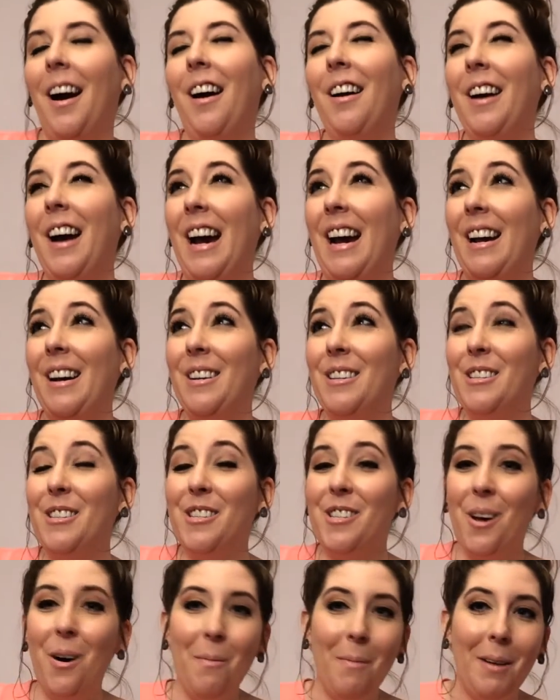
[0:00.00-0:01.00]
Okay,
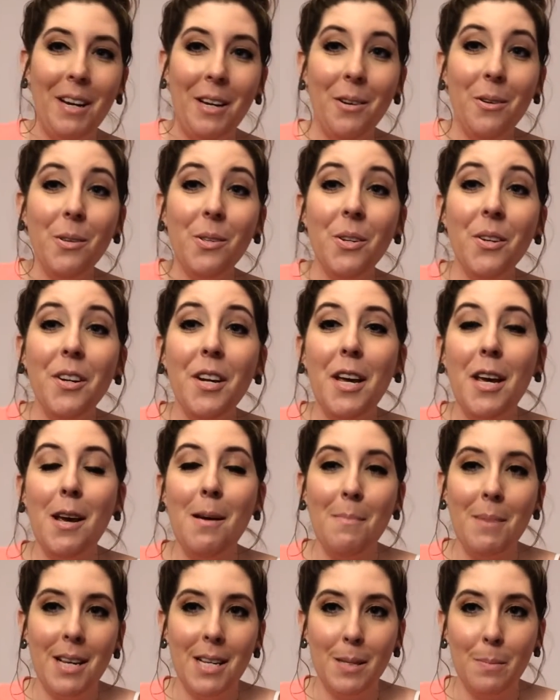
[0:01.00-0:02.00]
so my
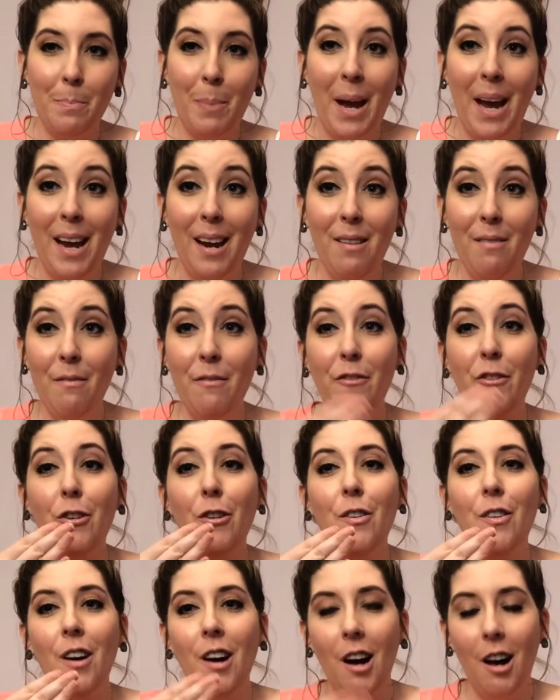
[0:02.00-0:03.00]
username is
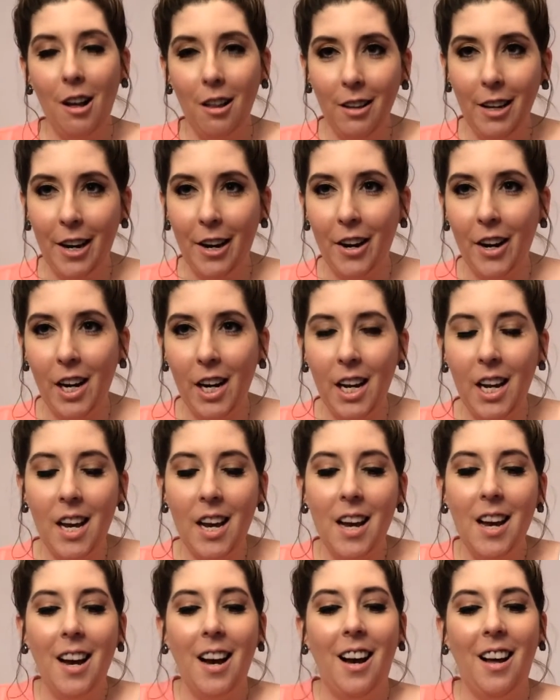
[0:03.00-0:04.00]
Painful Hilarity.
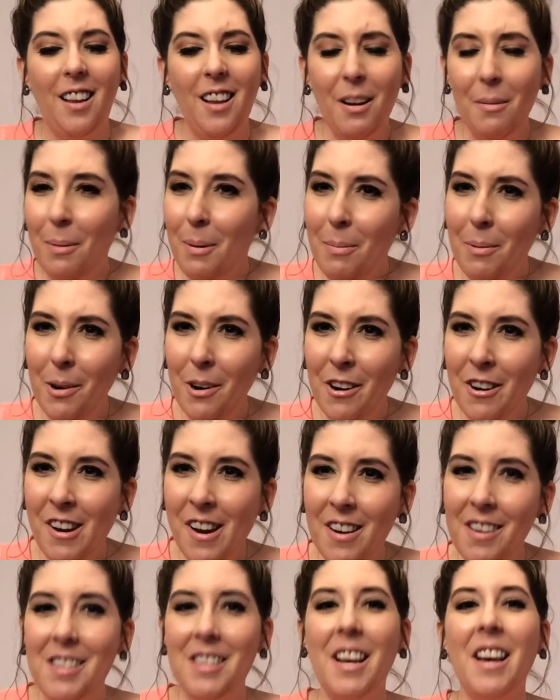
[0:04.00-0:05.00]
A lot of people don't
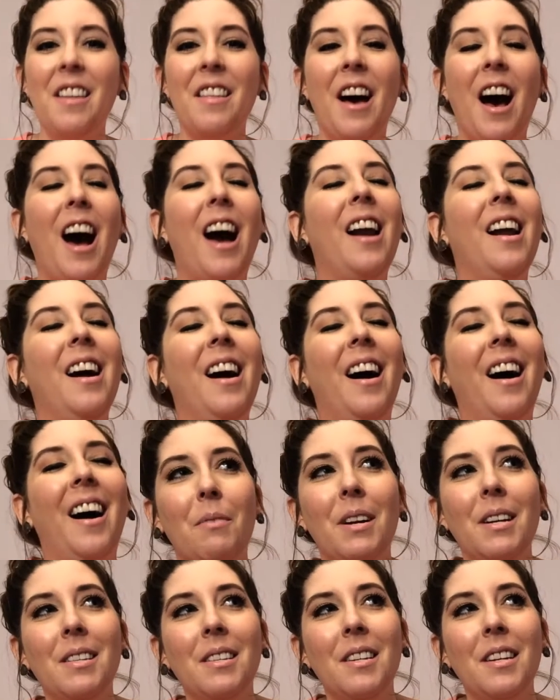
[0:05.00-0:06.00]
know how to say that. The
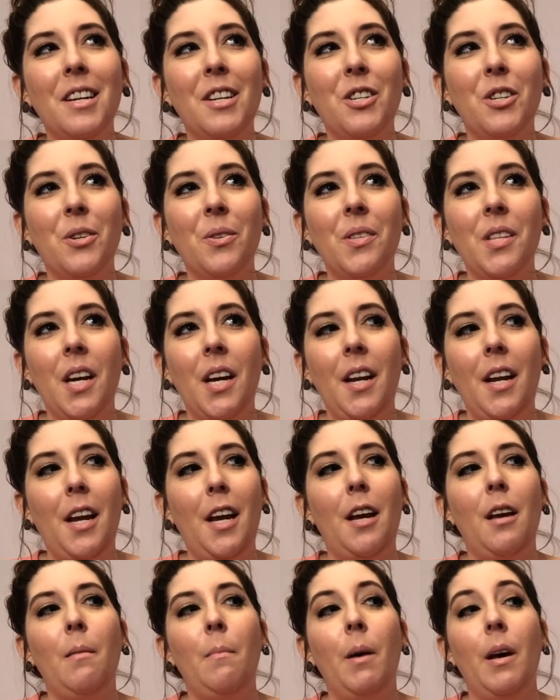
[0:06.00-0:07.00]
reason I chose that
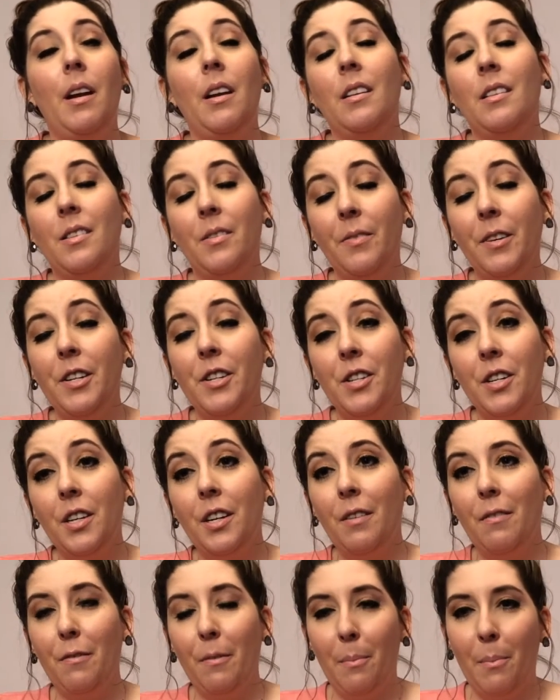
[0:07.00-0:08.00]
name, and it's
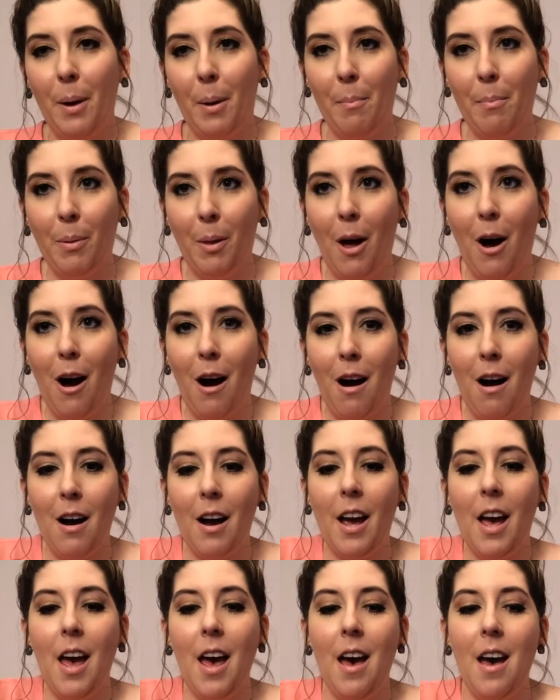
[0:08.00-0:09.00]
originally from my
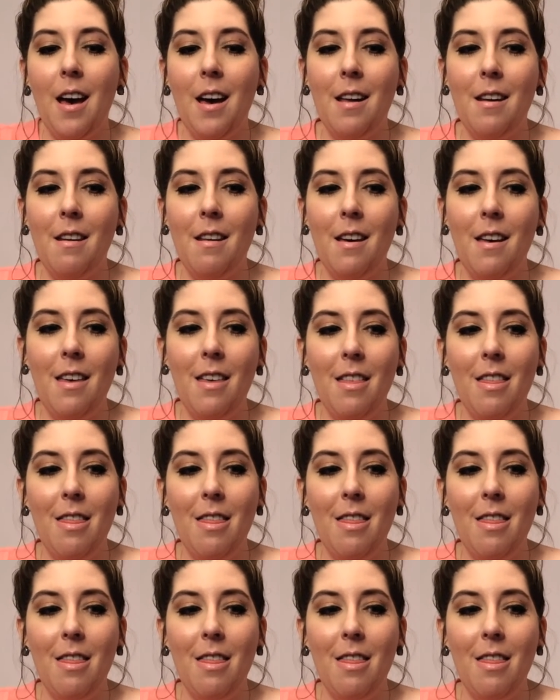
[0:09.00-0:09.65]
blog, and